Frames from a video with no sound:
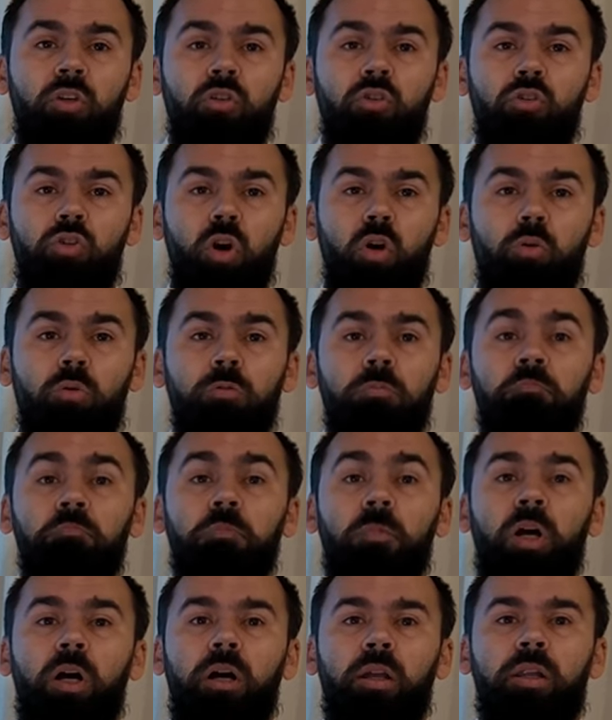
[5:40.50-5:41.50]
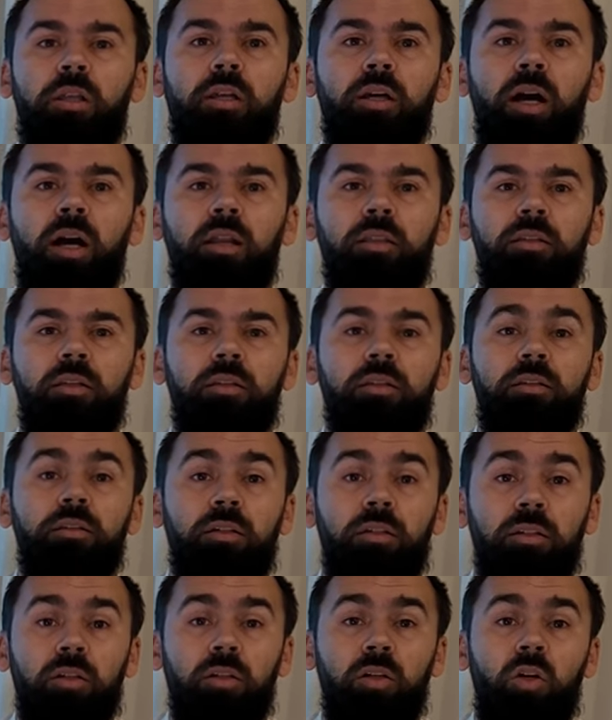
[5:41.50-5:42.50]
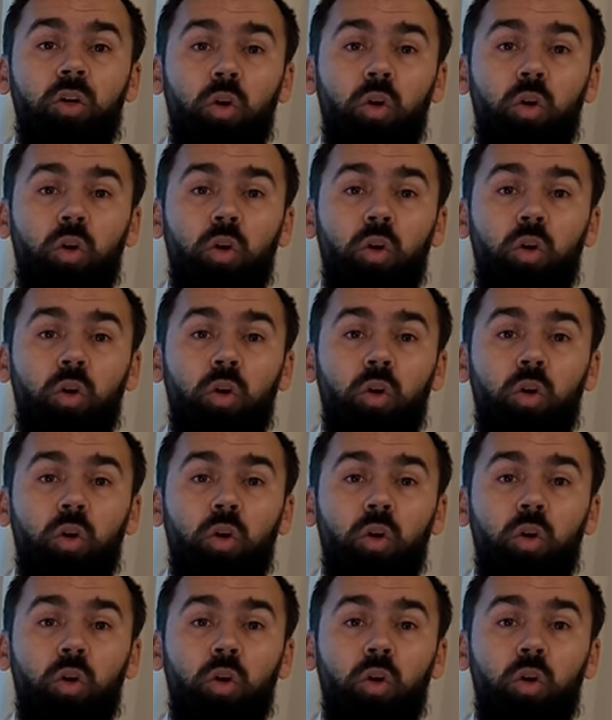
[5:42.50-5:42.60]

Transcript: So, regarding the